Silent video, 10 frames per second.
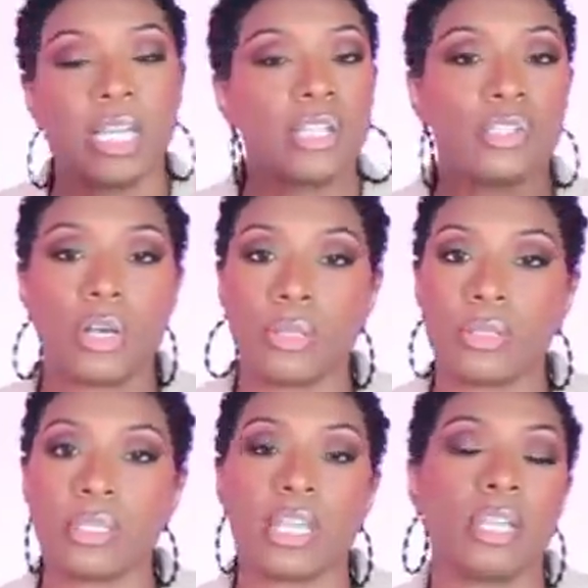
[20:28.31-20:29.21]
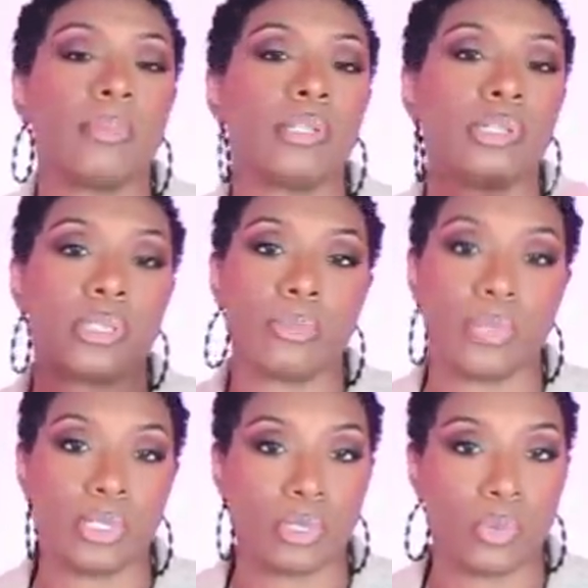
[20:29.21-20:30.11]
It's all the same, it just
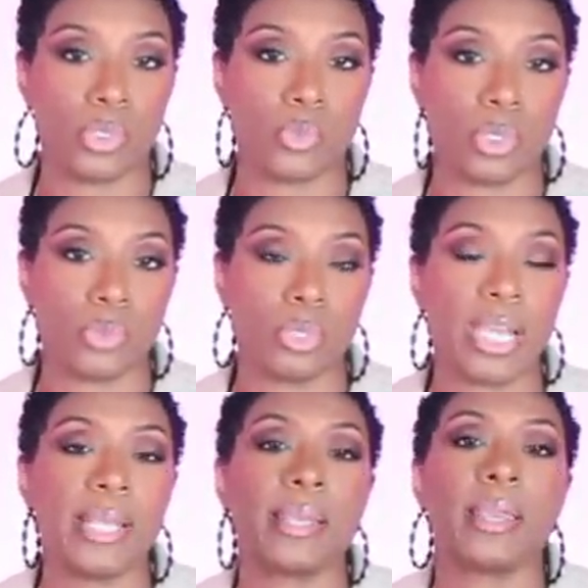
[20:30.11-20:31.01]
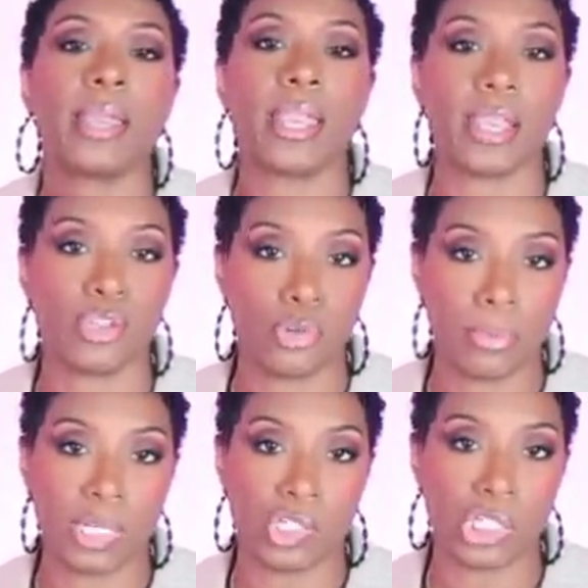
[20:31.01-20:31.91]
depends on which one you like and your
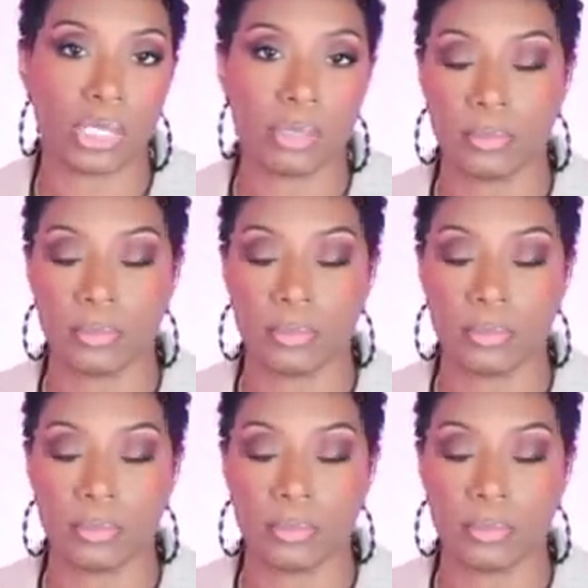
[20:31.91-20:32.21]
budget.